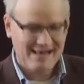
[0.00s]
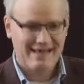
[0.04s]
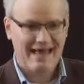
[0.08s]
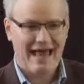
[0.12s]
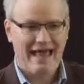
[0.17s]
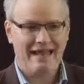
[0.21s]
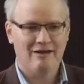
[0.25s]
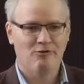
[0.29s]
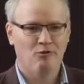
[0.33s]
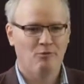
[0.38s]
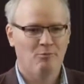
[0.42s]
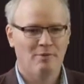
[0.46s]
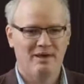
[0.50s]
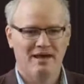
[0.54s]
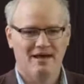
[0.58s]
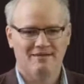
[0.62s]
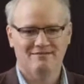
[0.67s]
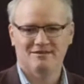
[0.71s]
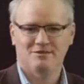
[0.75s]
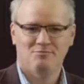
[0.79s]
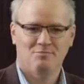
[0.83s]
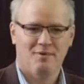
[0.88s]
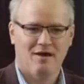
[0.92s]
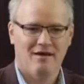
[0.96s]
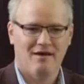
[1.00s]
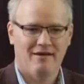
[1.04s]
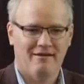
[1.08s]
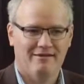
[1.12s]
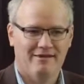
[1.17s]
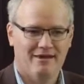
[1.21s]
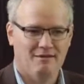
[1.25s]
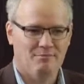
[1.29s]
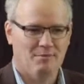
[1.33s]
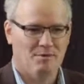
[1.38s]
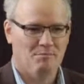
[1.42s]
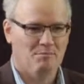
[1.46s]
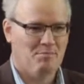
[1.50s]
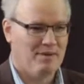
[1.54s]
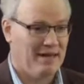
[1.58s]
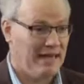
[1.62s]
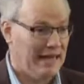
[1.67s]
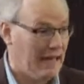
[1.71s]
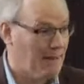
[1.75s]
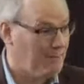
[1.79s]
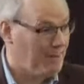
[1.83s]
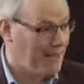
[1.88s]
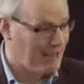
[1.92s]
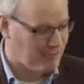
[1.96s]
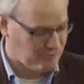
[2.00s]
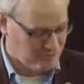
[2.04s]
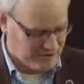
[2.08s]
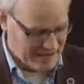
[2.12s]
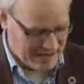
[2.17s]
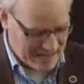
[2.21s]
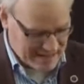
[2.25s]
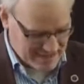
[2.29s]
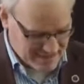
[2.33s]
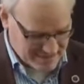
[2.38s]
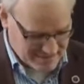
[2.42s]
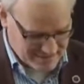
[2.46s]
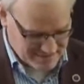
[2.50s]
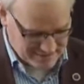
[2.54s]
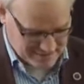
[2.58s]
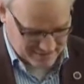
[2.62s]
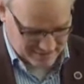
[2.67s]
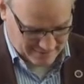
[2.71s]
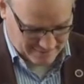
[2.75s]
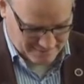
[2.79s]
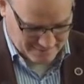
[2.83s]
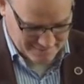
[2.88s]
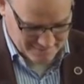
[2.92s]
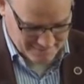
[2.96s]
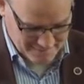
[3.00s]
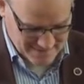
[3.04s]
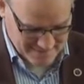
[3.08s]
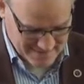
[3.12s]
cannot be uttered by a human being about anything.